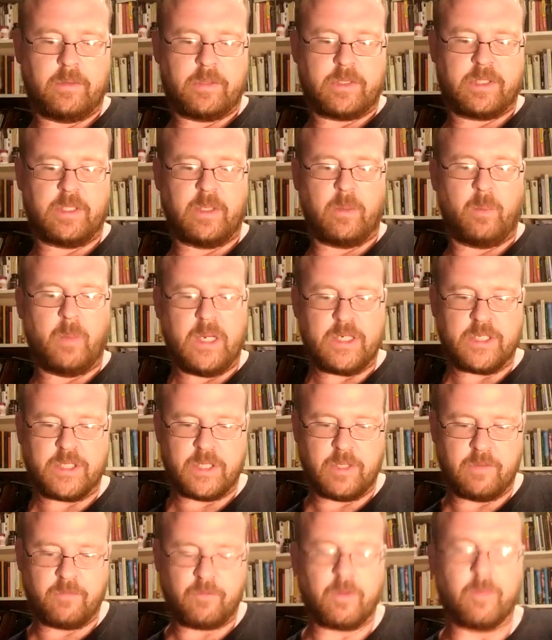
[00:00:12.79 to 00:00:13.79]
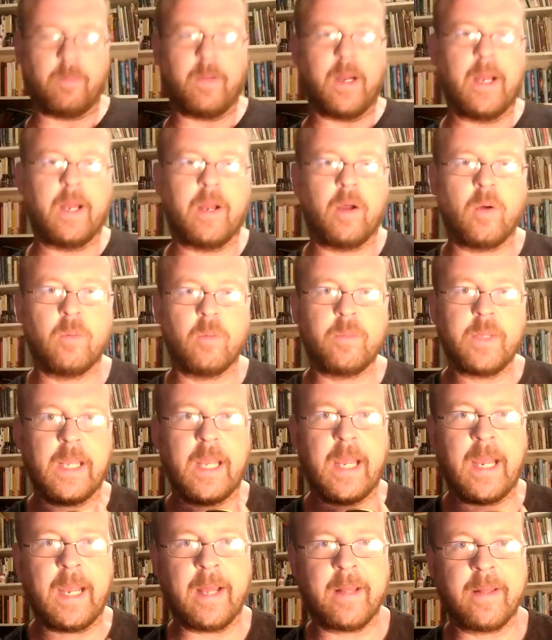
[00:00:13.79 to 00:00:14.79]
submission from my
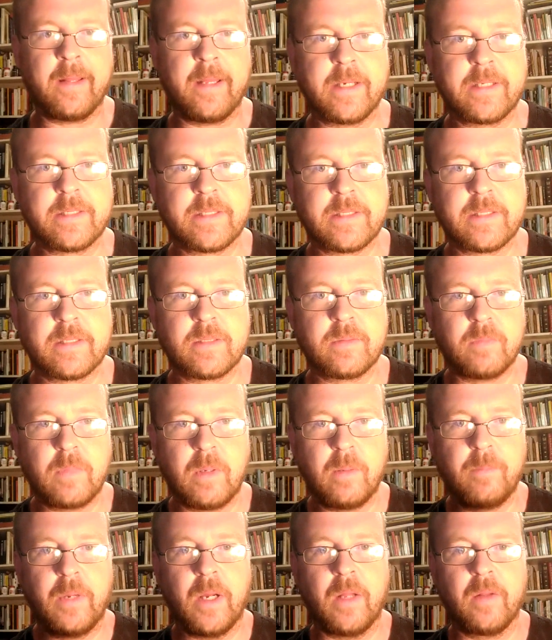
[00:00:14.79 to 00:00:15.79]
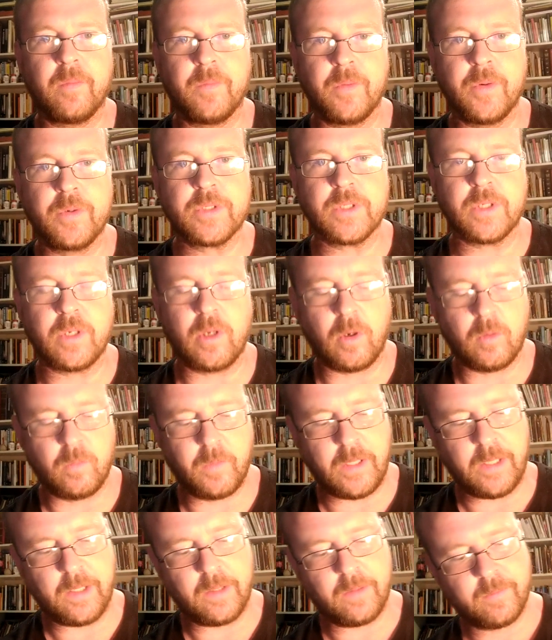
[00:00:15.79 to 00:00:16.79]
homie Alex, my Belarusian
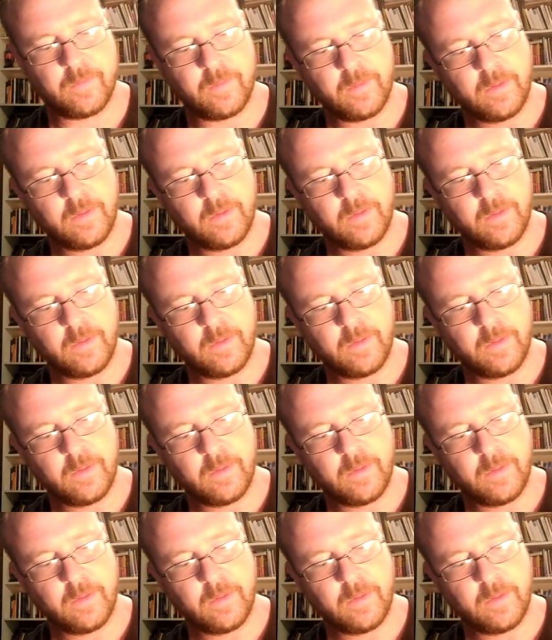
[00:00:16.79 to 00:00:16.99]
homie.